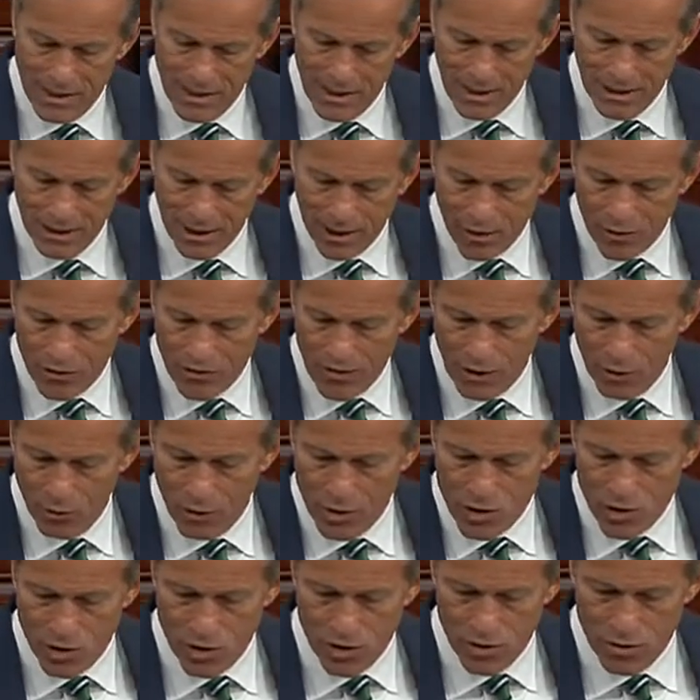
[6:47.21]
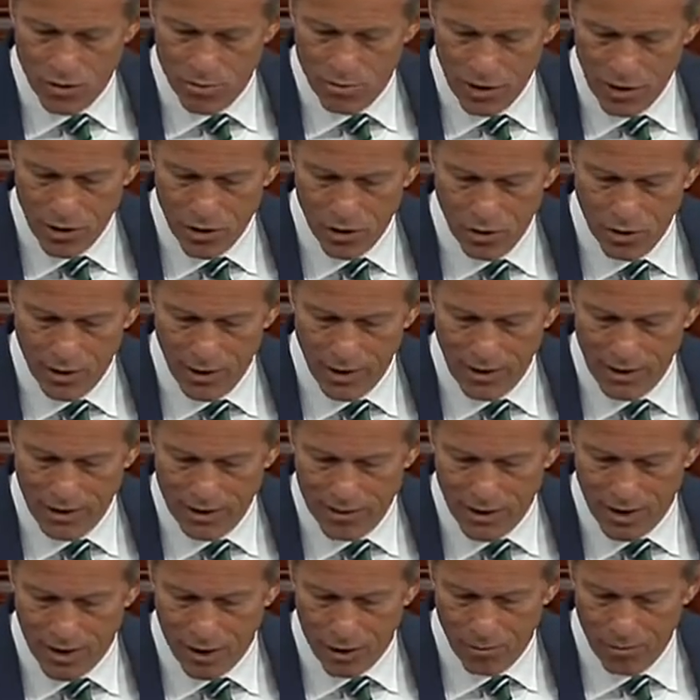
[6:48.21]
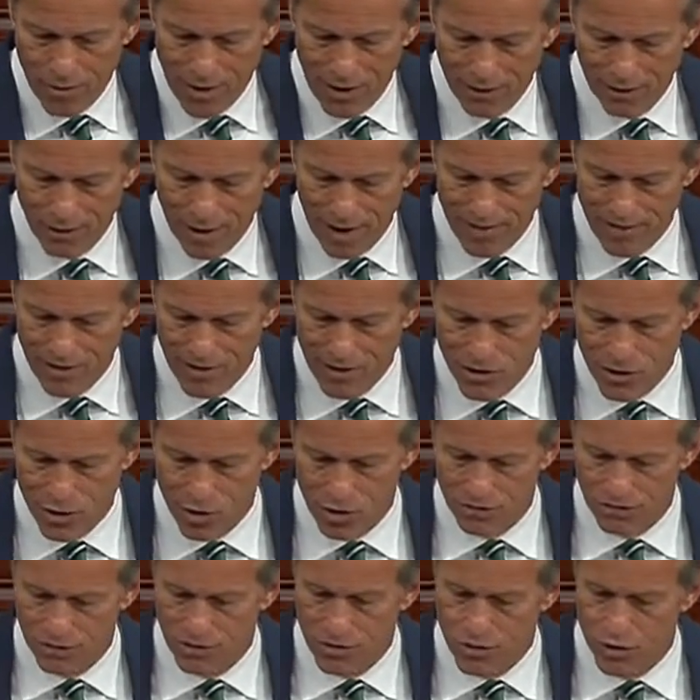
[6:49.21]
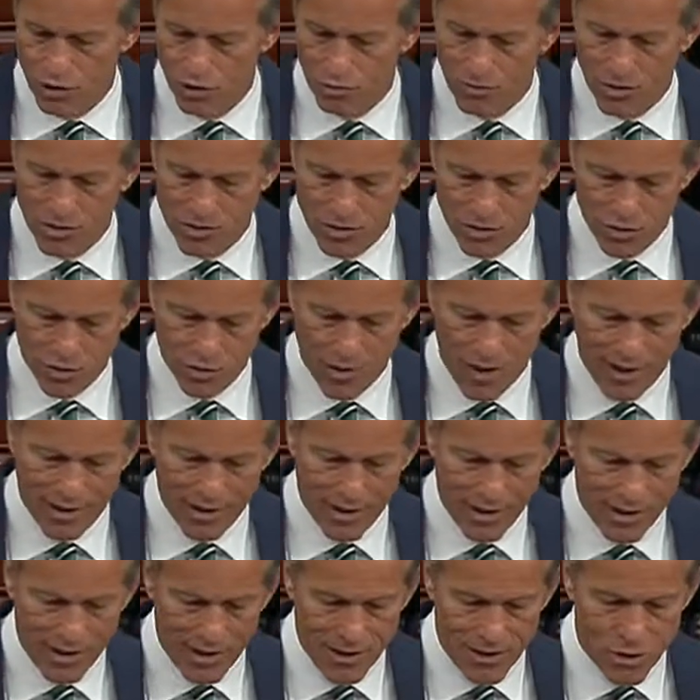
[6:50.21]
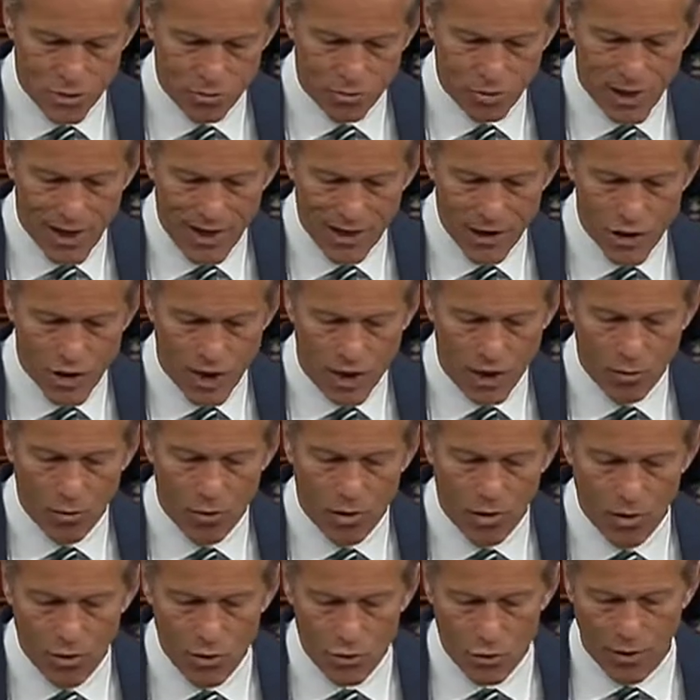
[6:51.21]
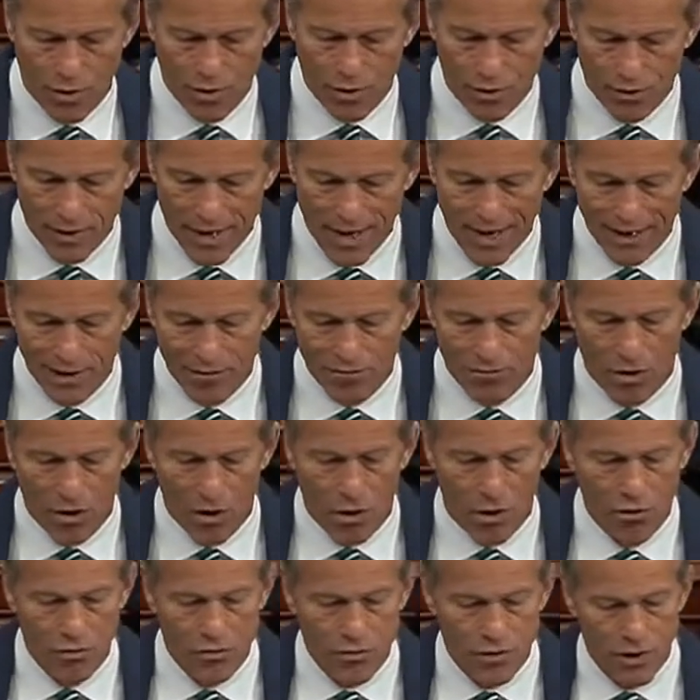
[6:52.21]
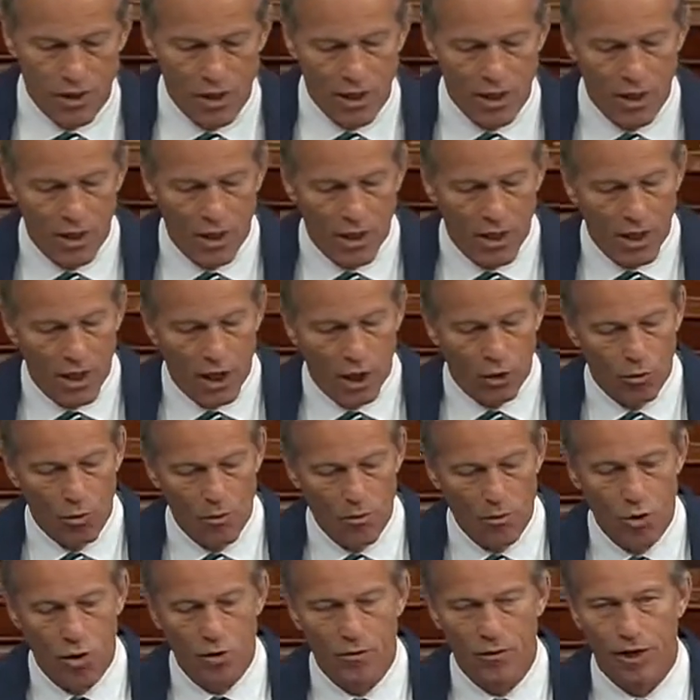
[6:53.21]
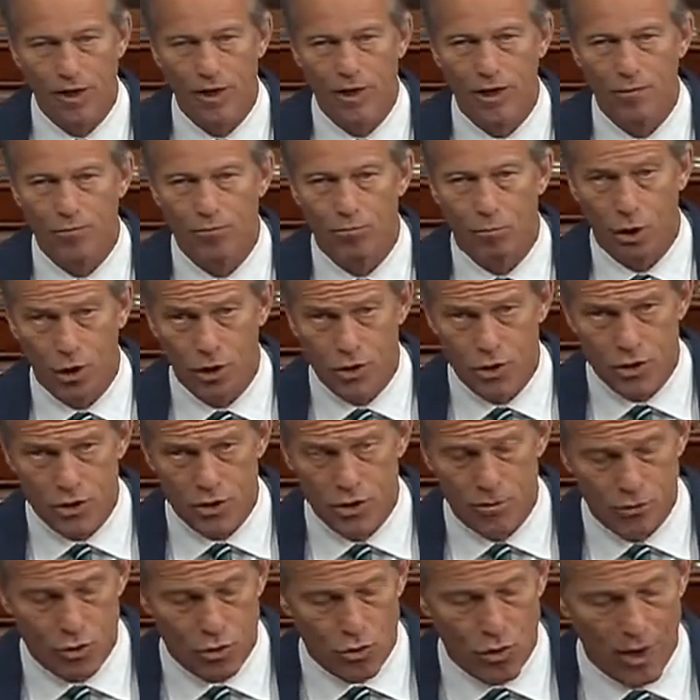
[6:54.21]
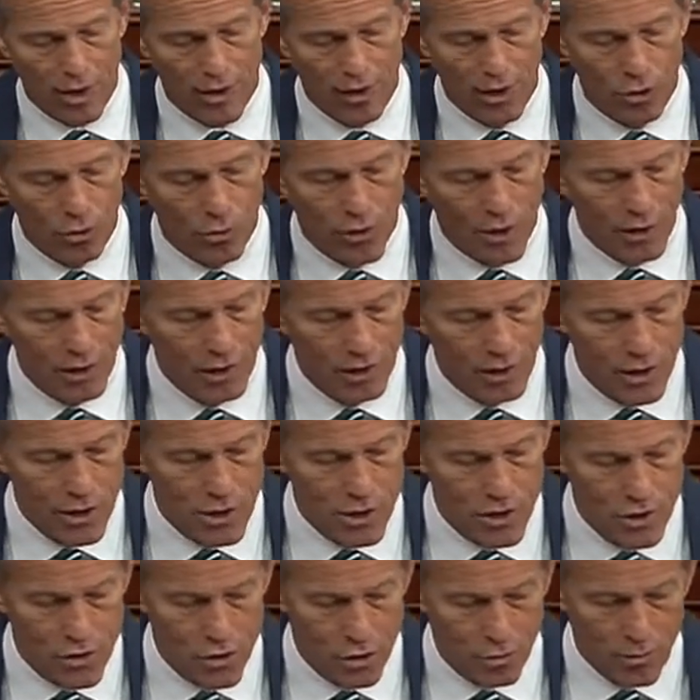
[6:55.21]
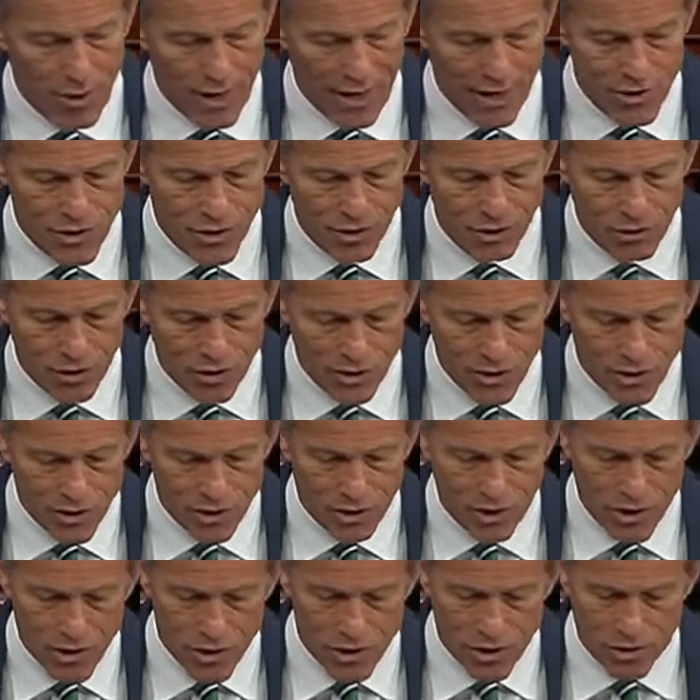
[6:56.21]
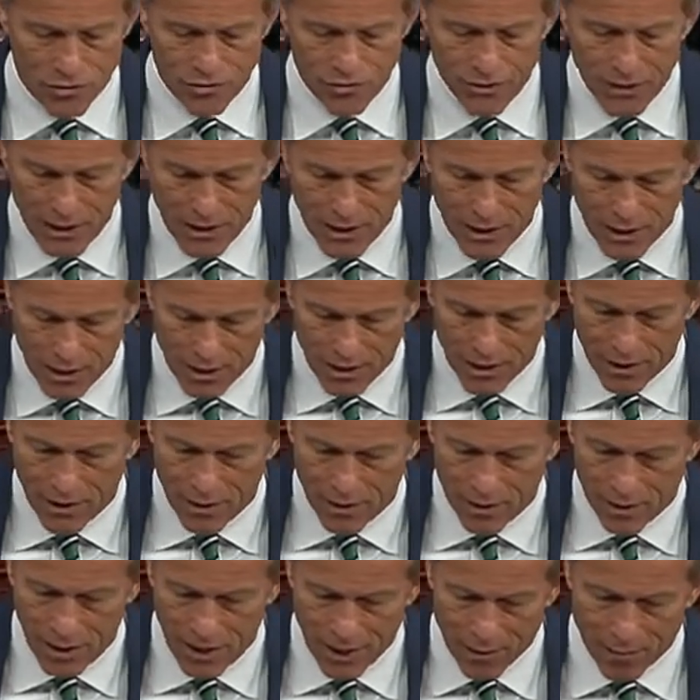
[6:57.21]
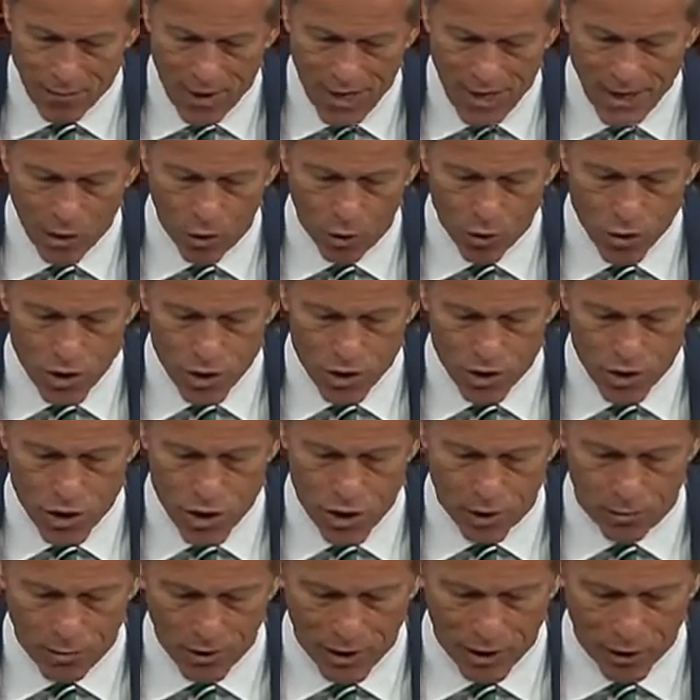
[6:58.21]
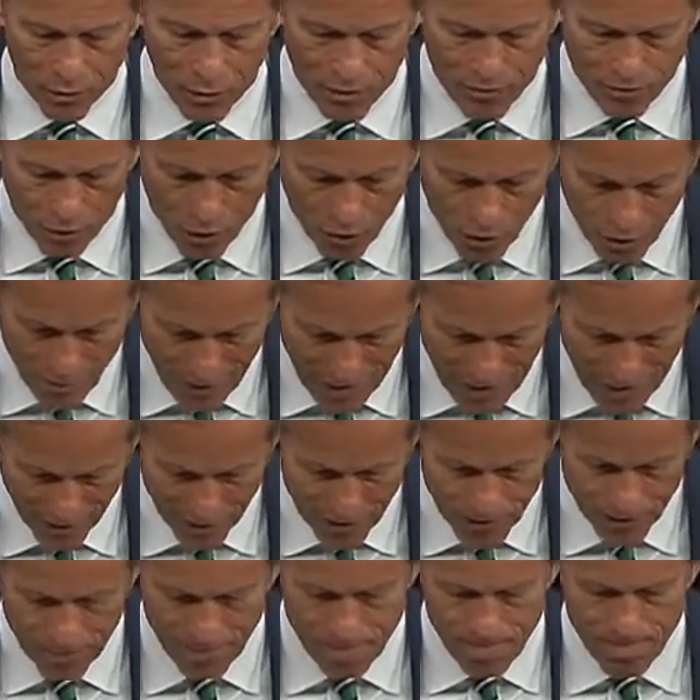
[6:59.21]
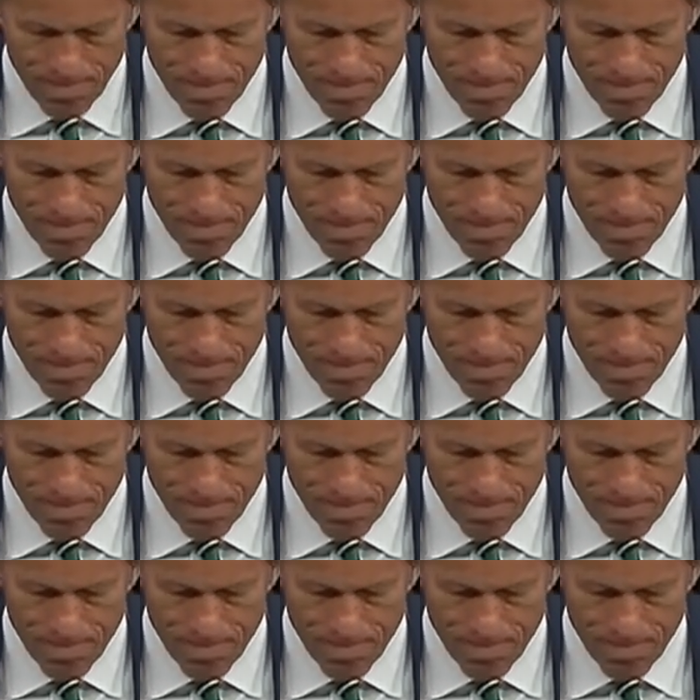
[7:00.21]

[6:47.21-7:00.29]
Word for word: Another thing we should be doing to help make life easier for consumers is trying to ease supply chain woes, whether that involves removing burdensome trucking regulations or passing legislation like my Ocean Shipping Reform Act.